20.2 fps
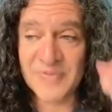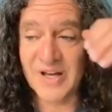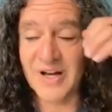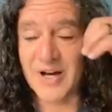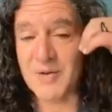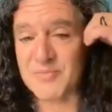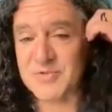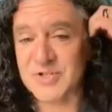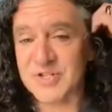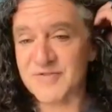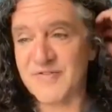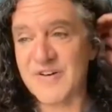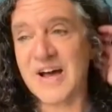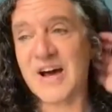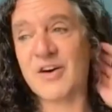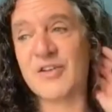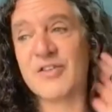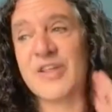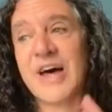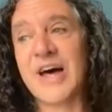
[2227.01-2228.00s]
Um, she
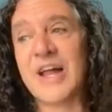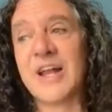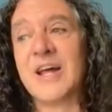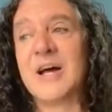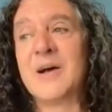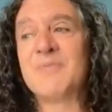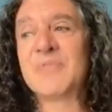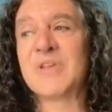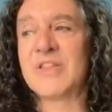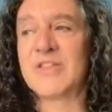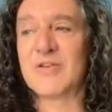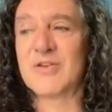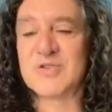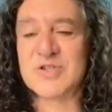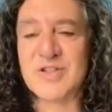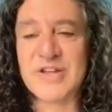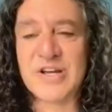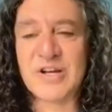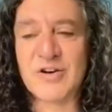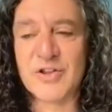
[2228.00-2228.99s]
found that there was a
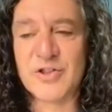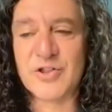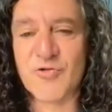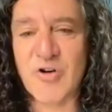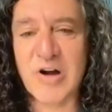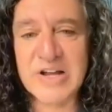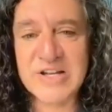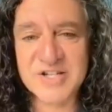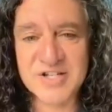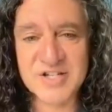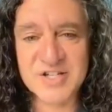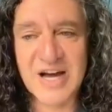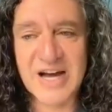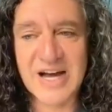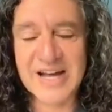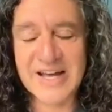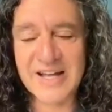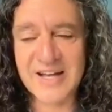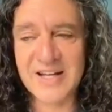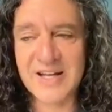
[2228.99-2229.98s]
thing called the rice
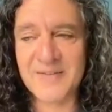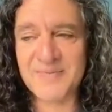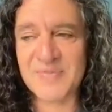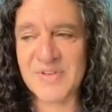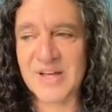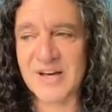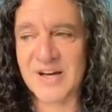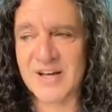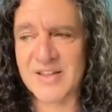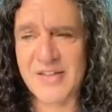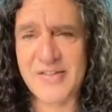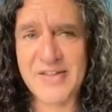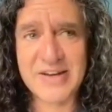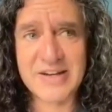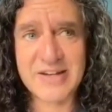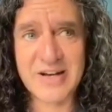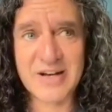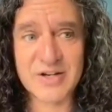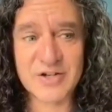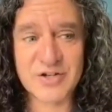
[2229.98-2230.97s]
diet uh, that they
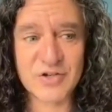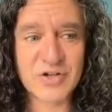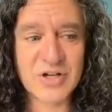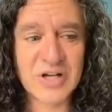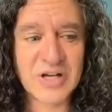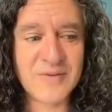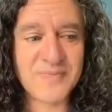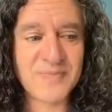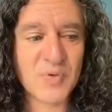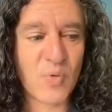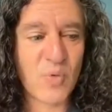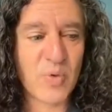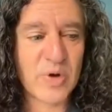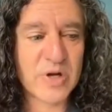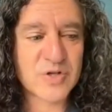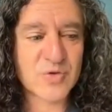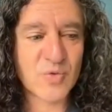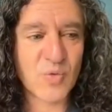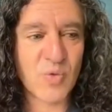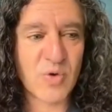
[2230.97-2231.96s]
did at Duke,
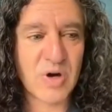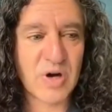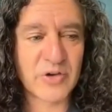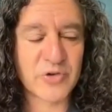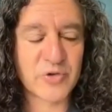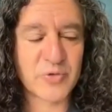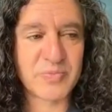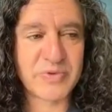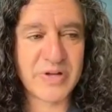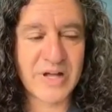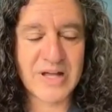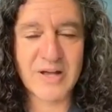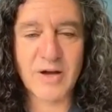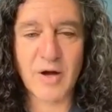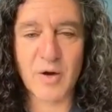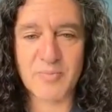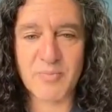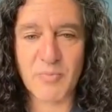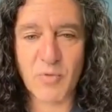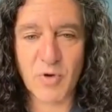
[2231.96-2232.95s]
which was taking
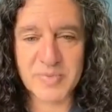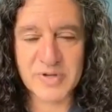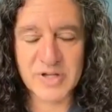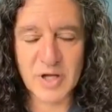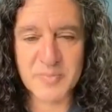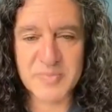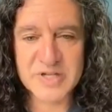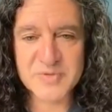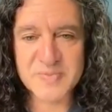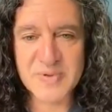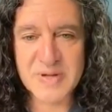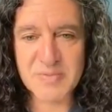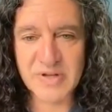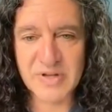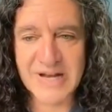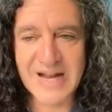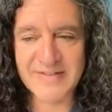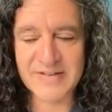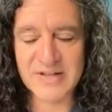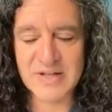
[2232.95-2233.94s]
morbidly obese people
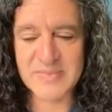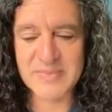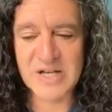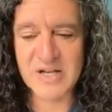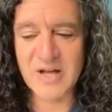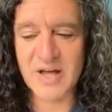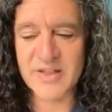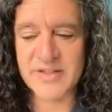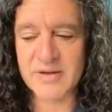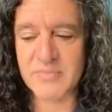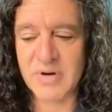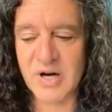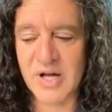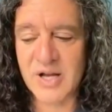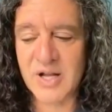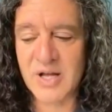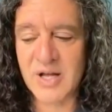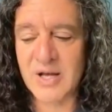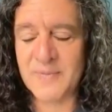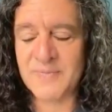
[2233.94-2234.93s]
and having them eat nothing
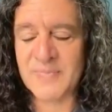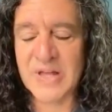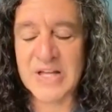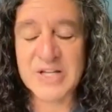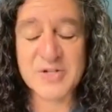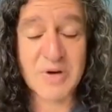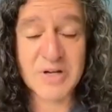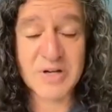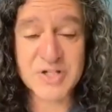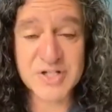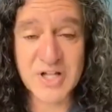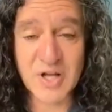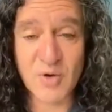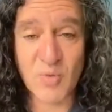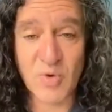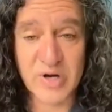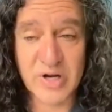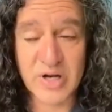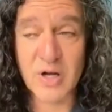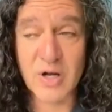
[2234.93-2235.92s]
but as much as they
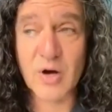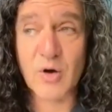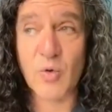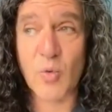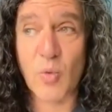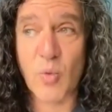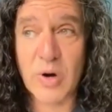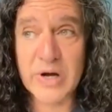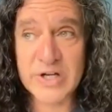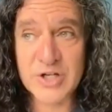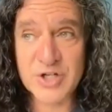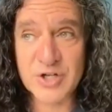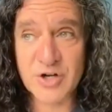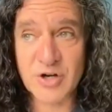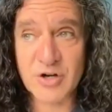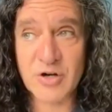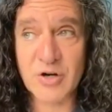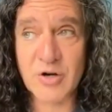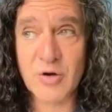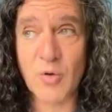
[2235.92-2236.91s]
wanted white
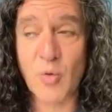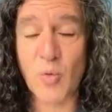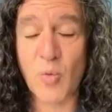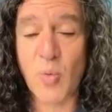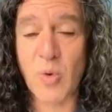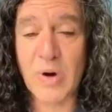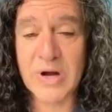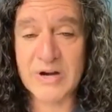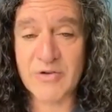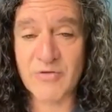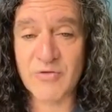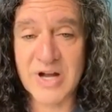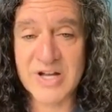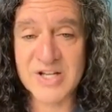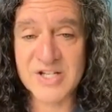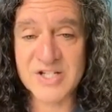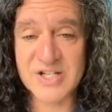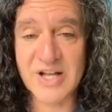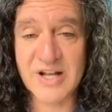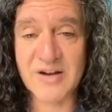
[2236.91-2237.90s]
sugar, white
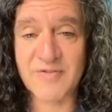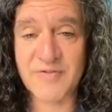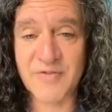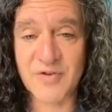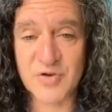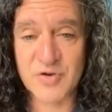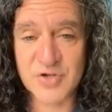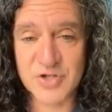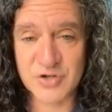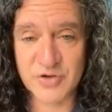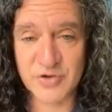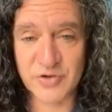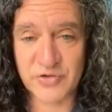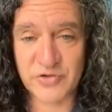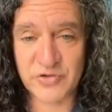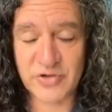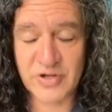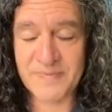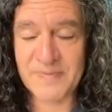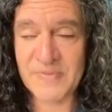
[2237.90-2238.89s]
rice, and fruit
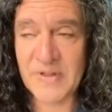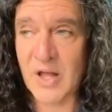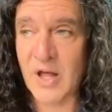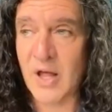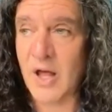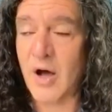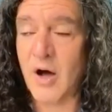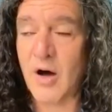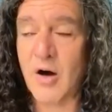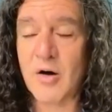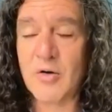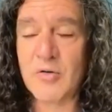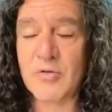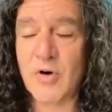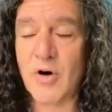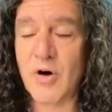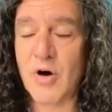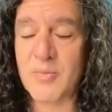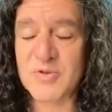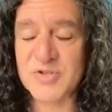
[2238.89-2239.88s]
juice
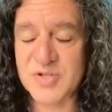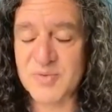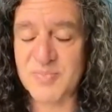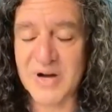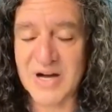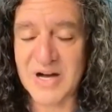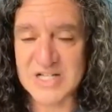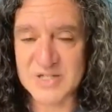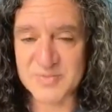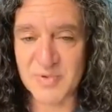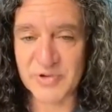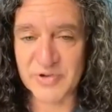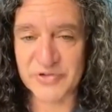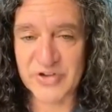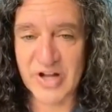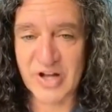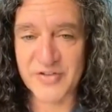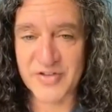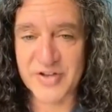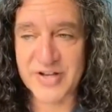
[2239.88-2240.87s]
almost impossible to
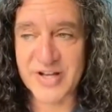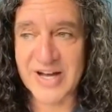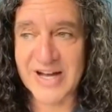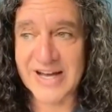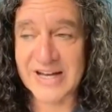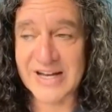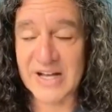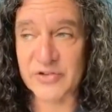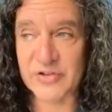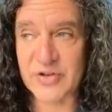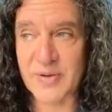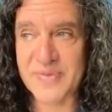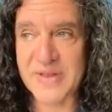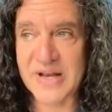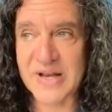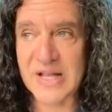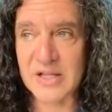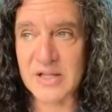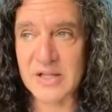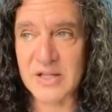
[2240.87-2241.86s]
stay on the diet, except that
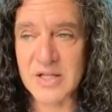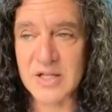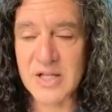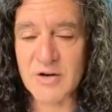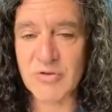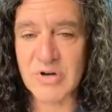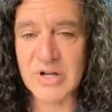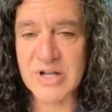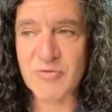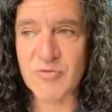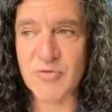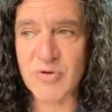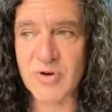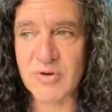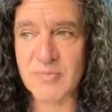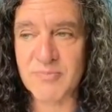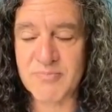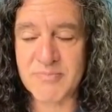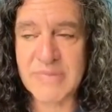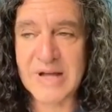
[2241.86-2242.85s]
it literally re-
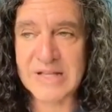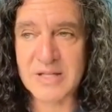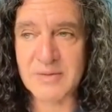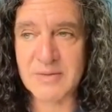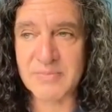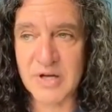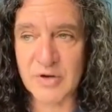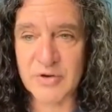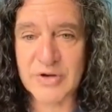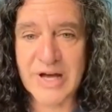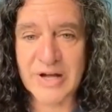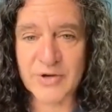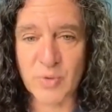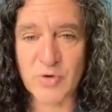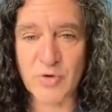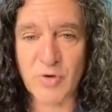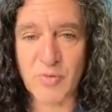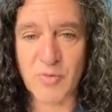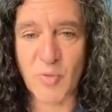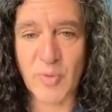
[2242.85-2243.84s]
made them go down to a
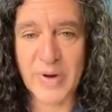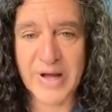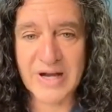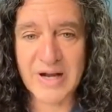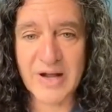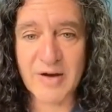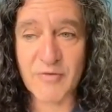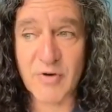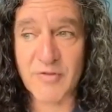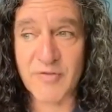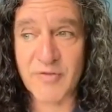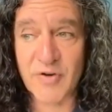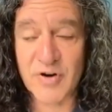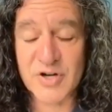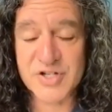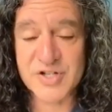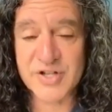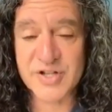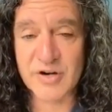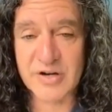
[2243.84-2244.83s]
normal weight and
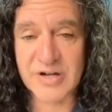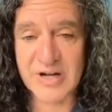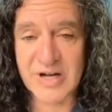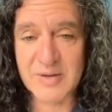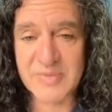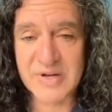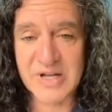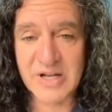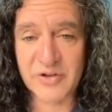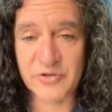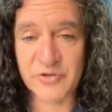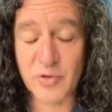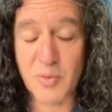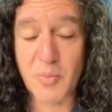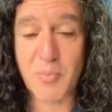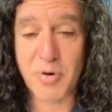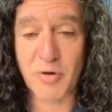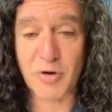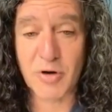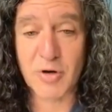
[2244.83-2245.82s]
reverse their diabetes
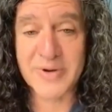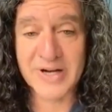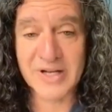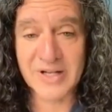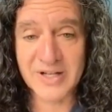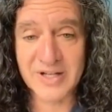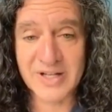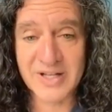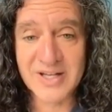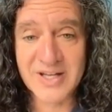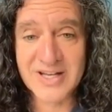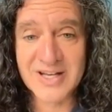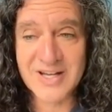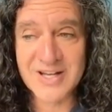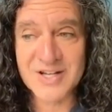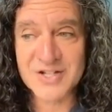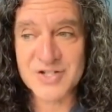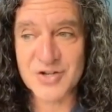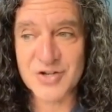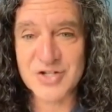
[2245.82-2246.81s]
permanently.
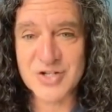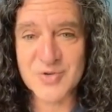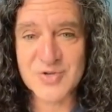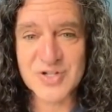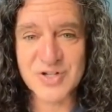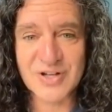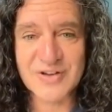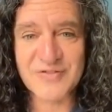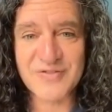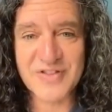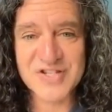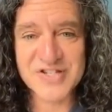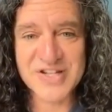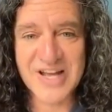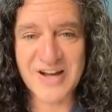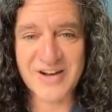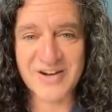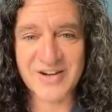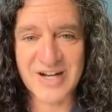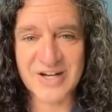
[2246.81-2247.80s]
So she was looking for these
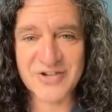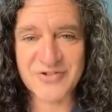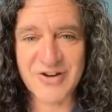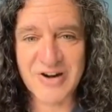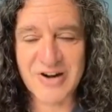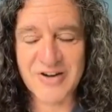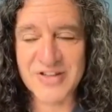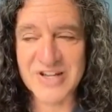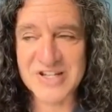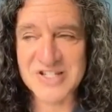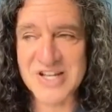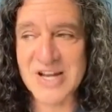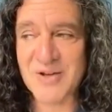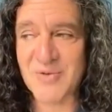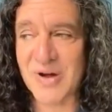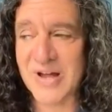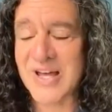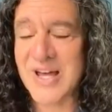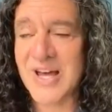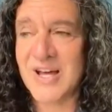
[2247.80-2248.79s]
contrarian things.
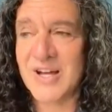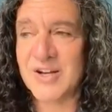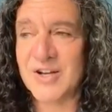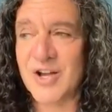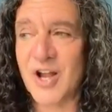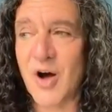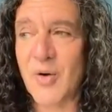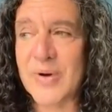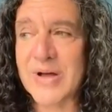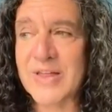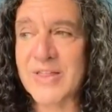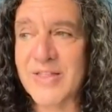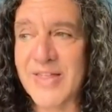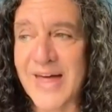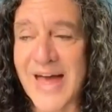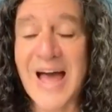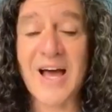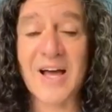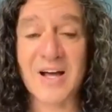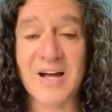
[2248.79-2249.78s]
Anyway, knowing
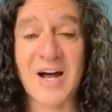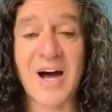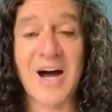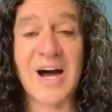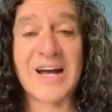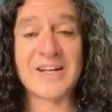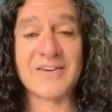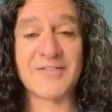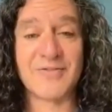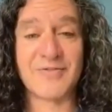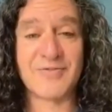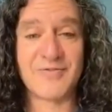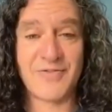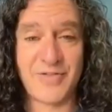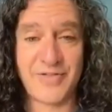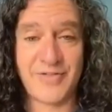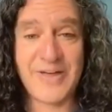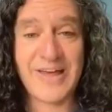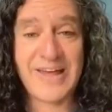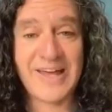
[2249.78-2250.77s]
that kind of
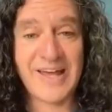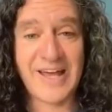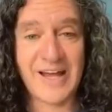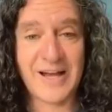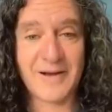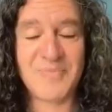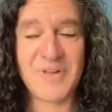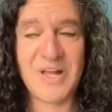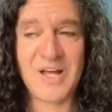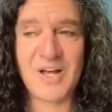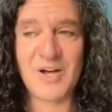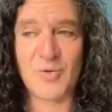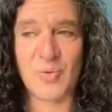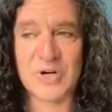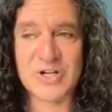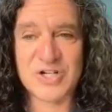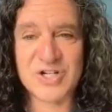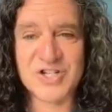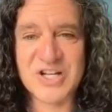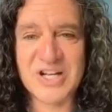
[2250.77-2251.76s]
thinking, when
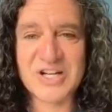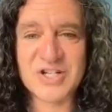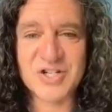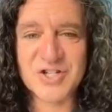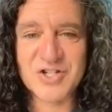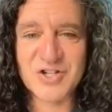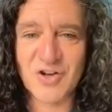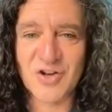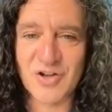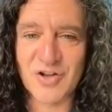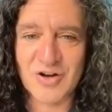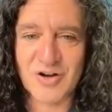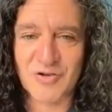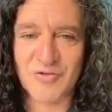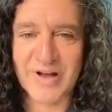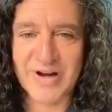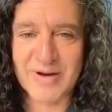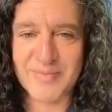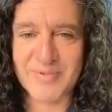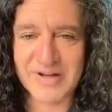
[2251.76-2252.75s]
she said she's no longer
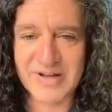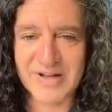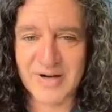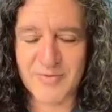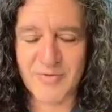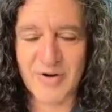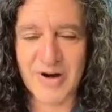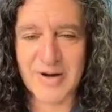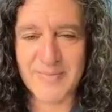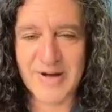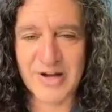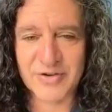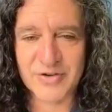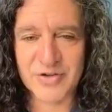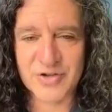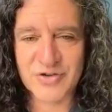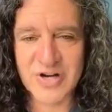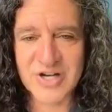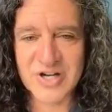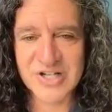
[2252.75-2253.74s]
going to write about
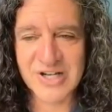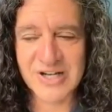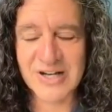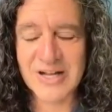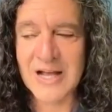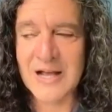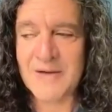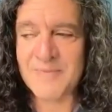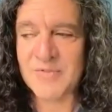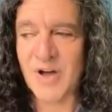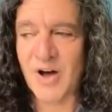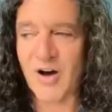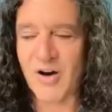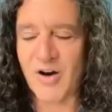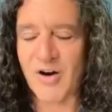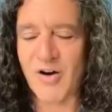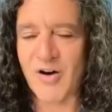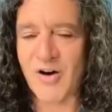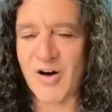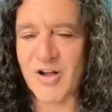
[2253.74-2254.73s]
nutrition,
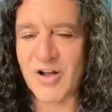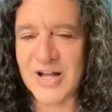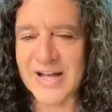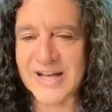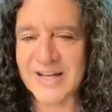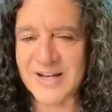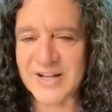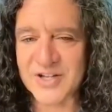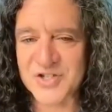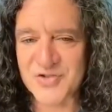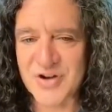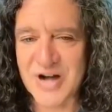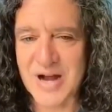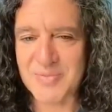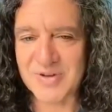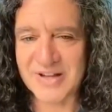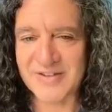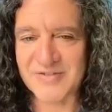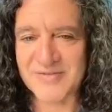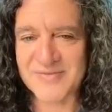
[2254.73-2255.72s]
all I could
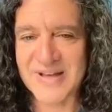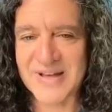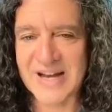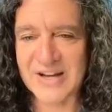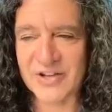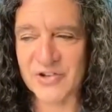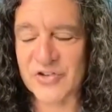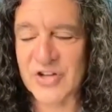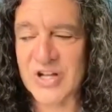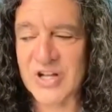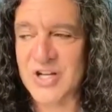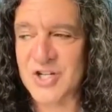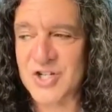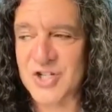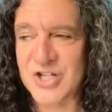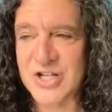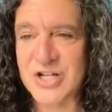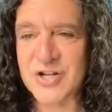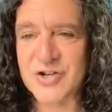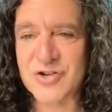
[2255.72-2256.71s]
extrapolate from that is
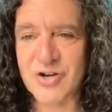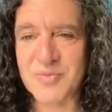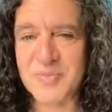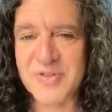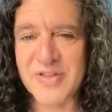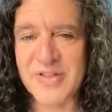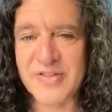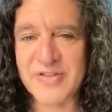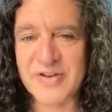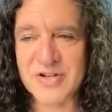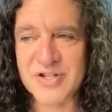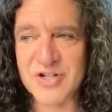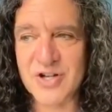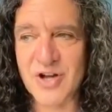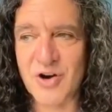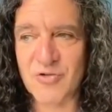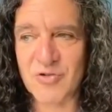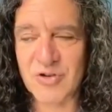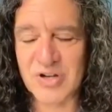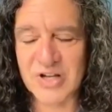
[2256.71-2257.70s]
she determined that there's
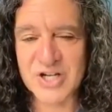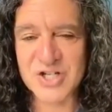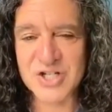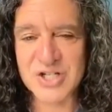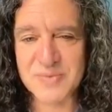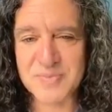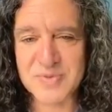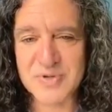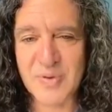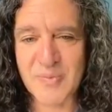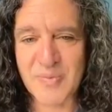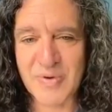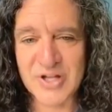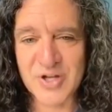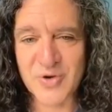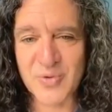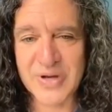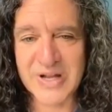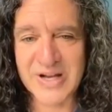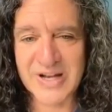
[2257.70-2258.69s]
no relationship between what
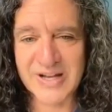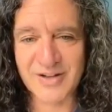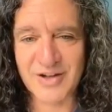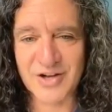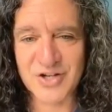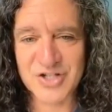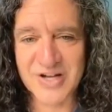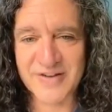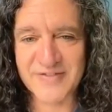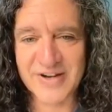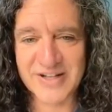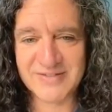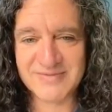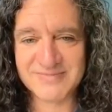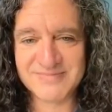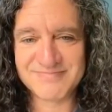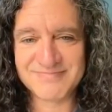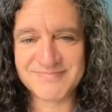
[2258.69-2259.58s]
you eat and longevity.